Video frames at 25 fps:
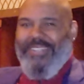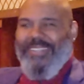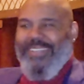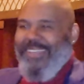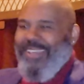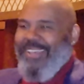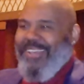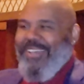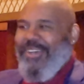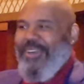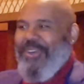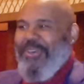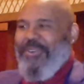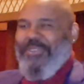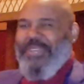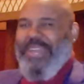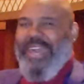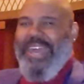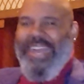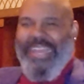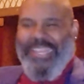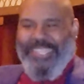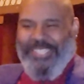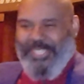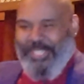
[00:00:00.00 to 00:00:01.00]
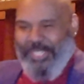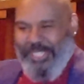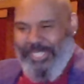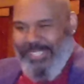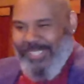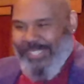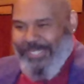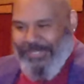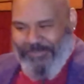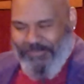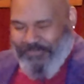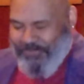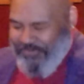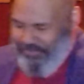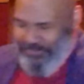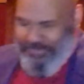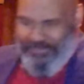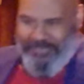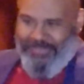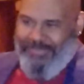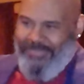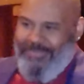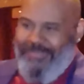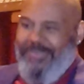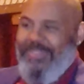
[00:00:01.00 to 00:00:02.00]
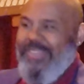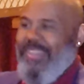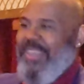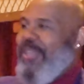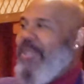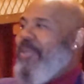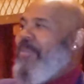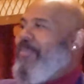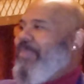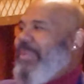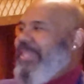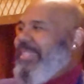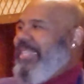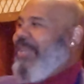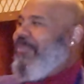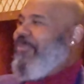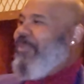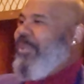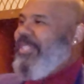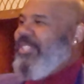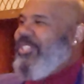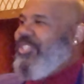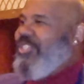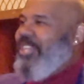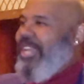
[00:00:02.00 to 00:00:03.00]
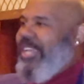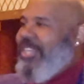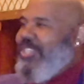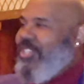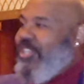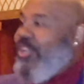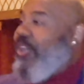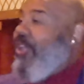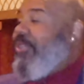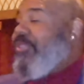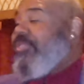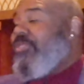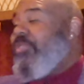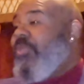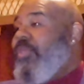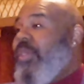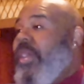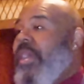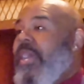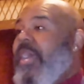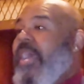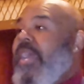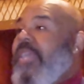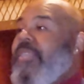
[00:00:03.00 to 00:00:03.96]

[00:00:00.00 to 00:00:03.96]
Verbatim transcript: Oh my gosh. Oh gosh. but they wanted to change it. Also,